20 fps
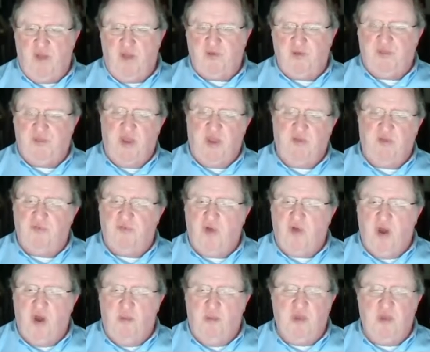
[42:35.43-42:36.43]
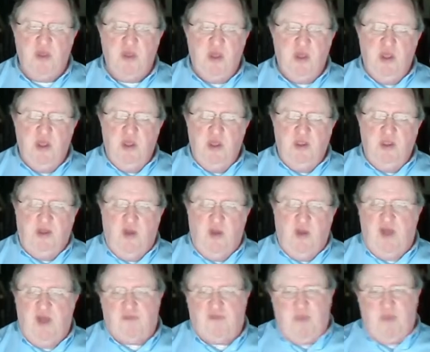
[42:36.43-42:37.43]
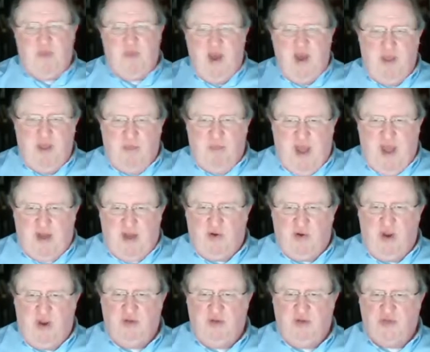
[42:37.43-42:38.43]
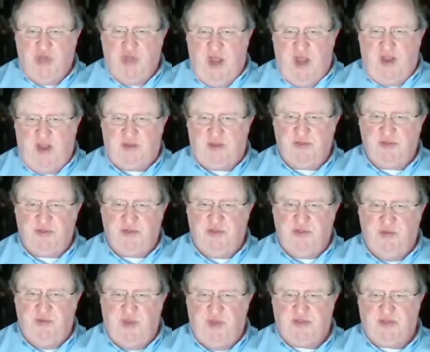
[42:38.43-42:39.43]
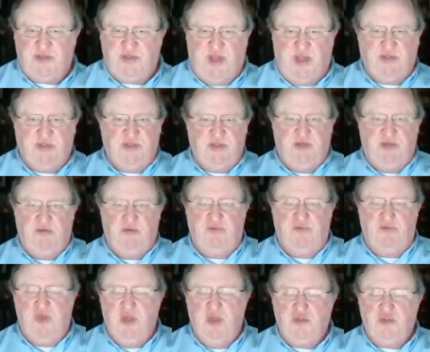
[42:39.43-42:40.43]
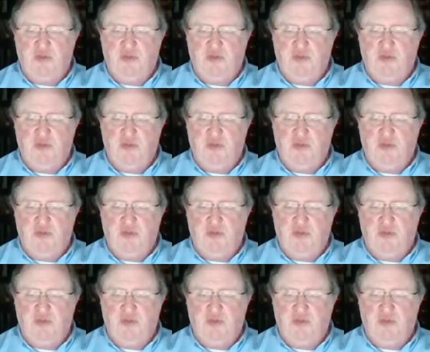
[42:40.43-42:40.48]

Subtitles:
Everything from, FBI background checks to extensive